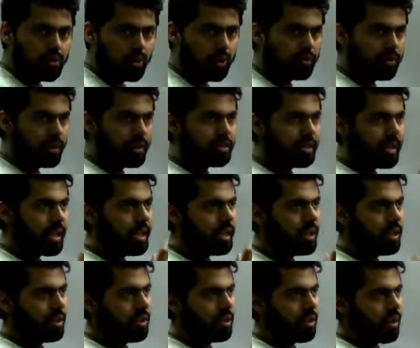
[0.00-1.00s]
So if there is
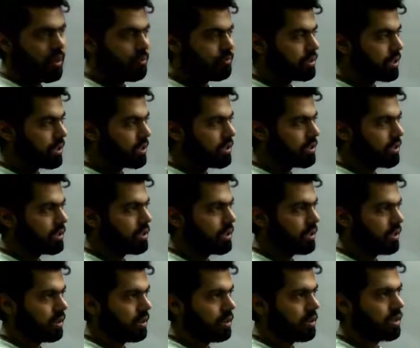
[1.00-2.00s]
any object
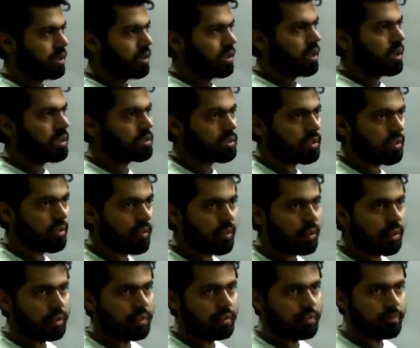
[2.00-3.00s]
in our
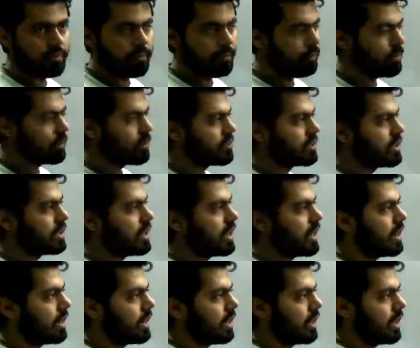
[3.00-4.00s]
surrounding, which you see
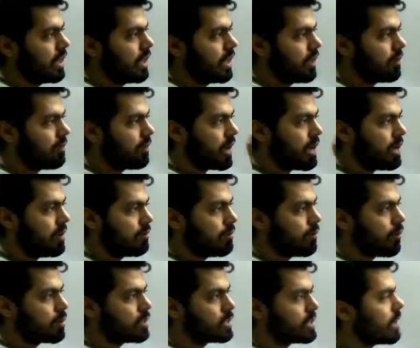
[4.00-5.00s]
that if any
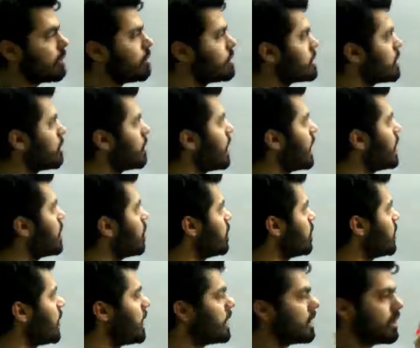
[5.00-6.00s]
force F is applied
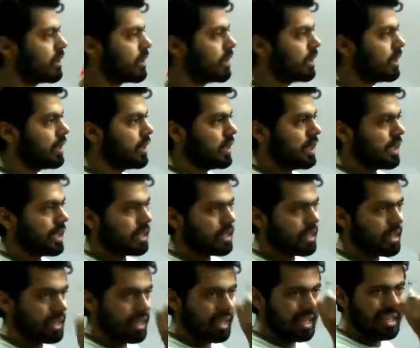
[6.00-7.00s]
on that,
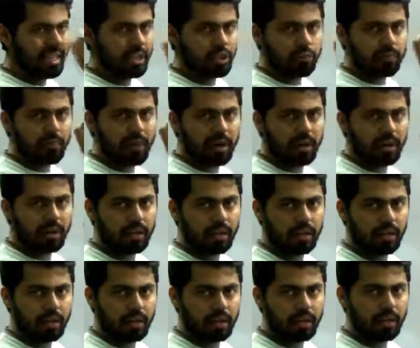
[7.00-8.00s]
then each
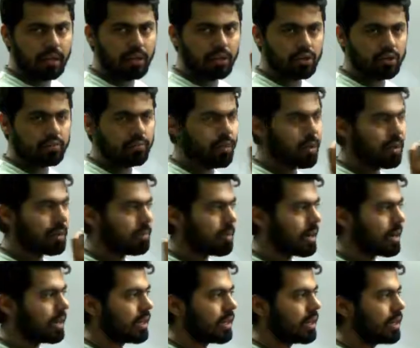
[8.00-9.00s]
particle
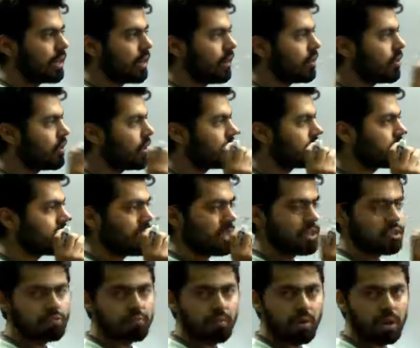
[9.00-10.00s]
or you can say
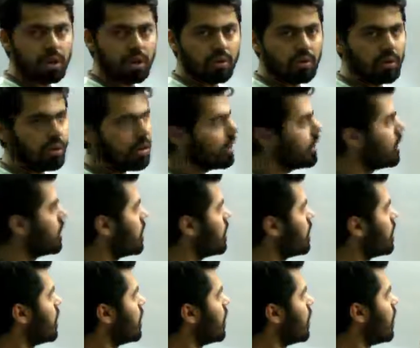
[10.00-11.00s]
each molecule
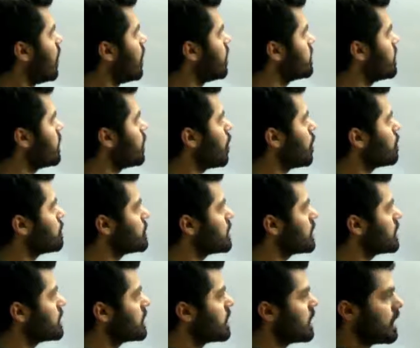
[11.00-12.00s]
of that
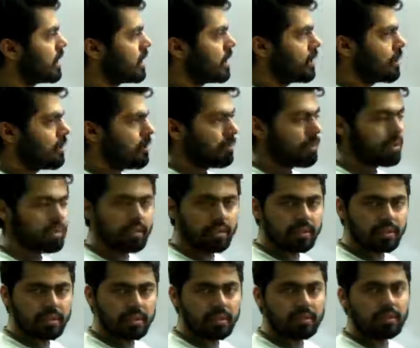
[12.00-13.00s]
object
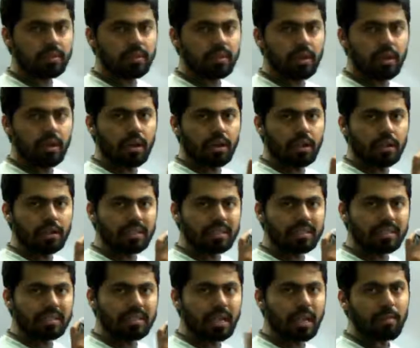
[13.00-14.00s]
possesses
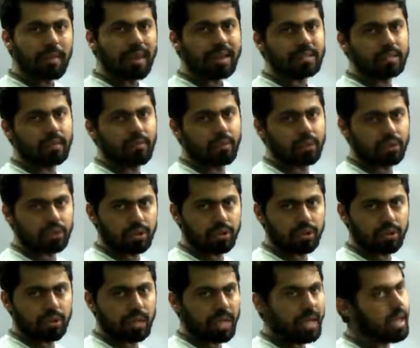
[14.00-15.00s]
same
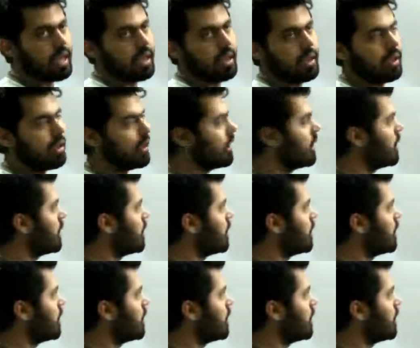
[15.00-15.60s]
acceleration A.